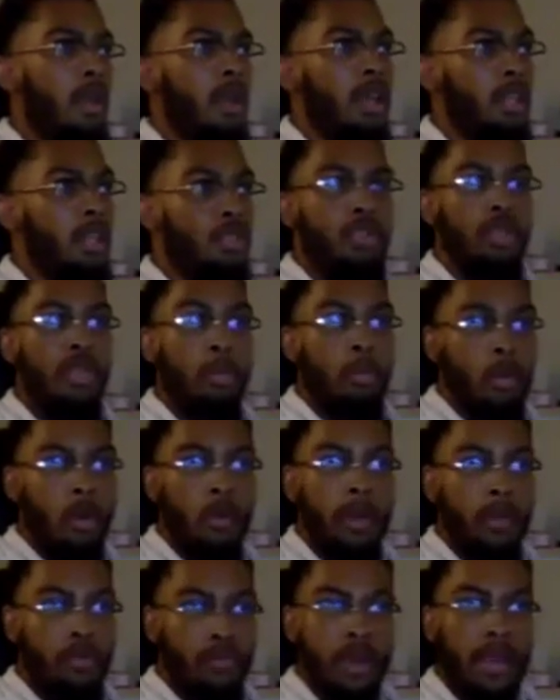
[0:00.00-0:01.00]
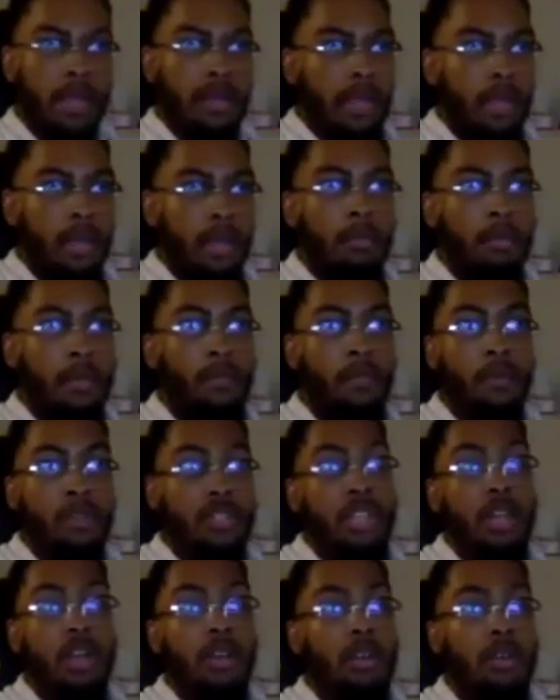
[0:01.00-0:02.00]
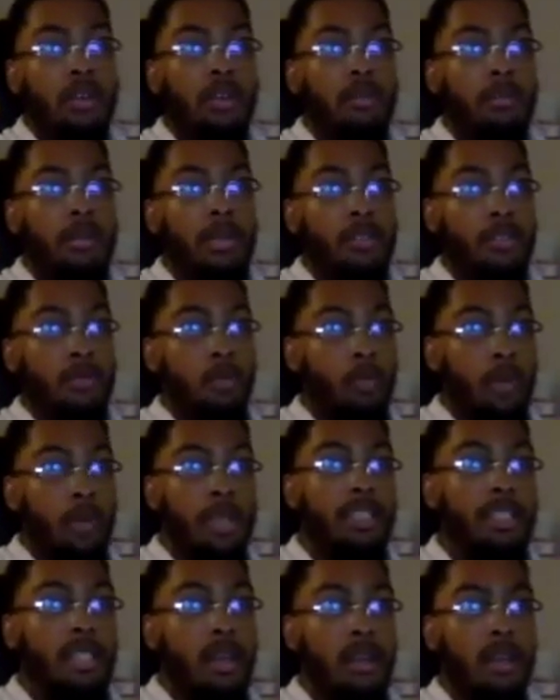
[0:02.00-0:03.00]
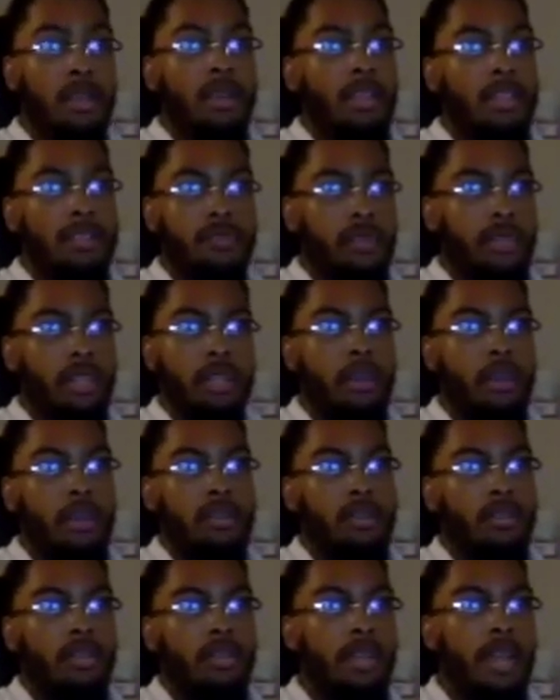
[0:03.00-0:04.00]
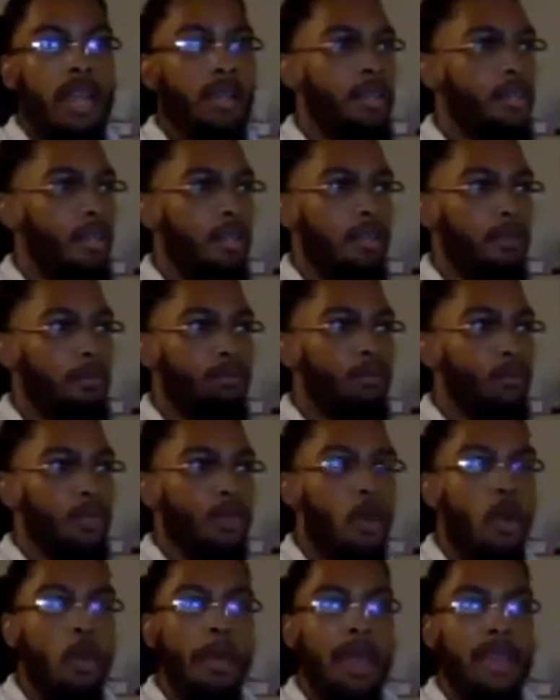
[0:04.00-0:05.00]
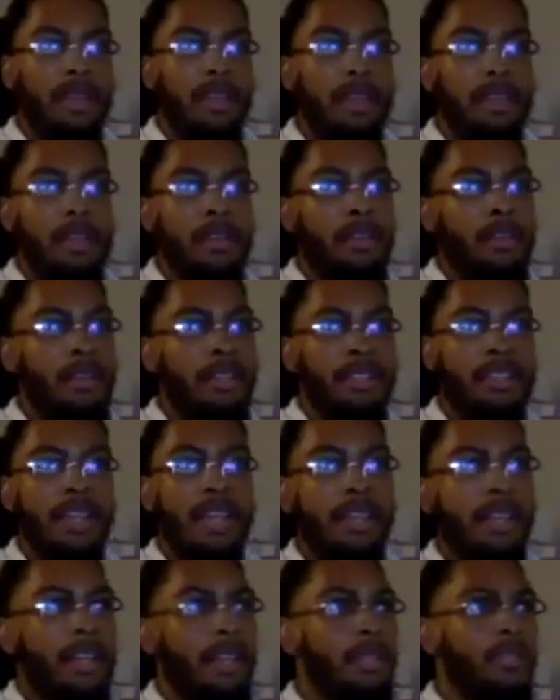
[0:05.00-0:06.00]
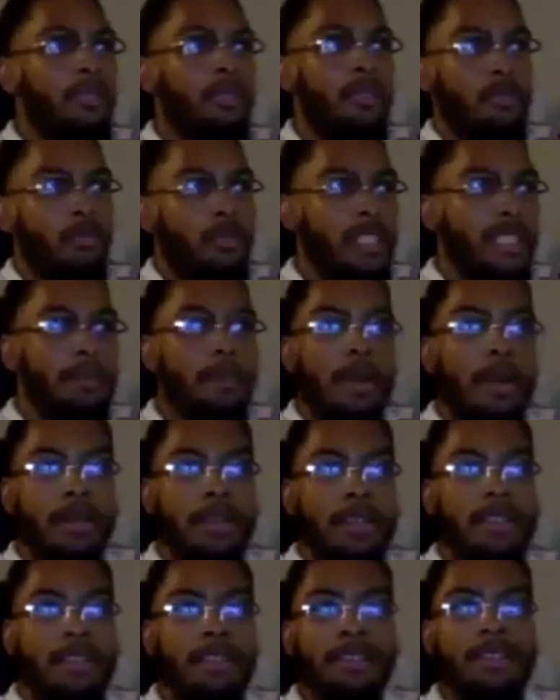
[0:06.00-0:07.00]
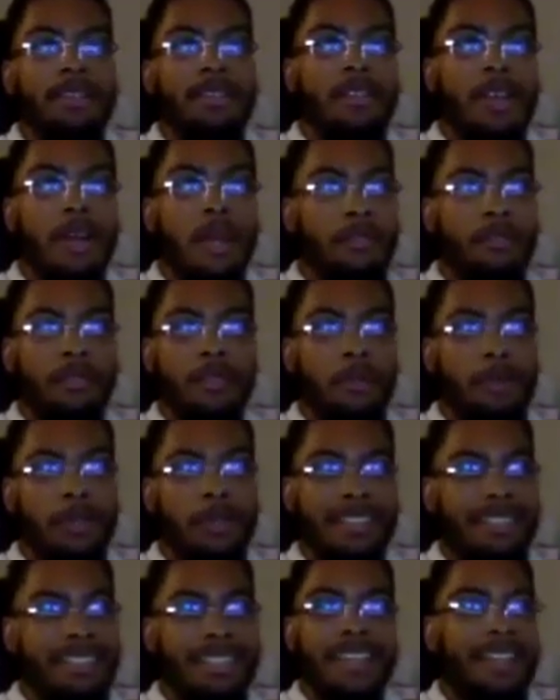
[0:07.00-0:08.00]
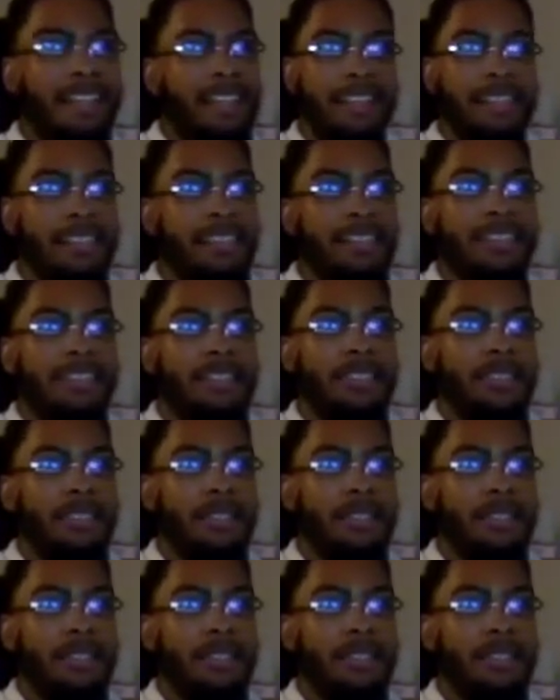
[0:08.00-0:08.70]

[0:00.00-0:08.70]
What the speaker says: enjoying the moment right now before it's gone. Because when it's gone, it's really gone. You're not gonna go back here. It's not like you're respawning in Call of Duty. It's not like this. You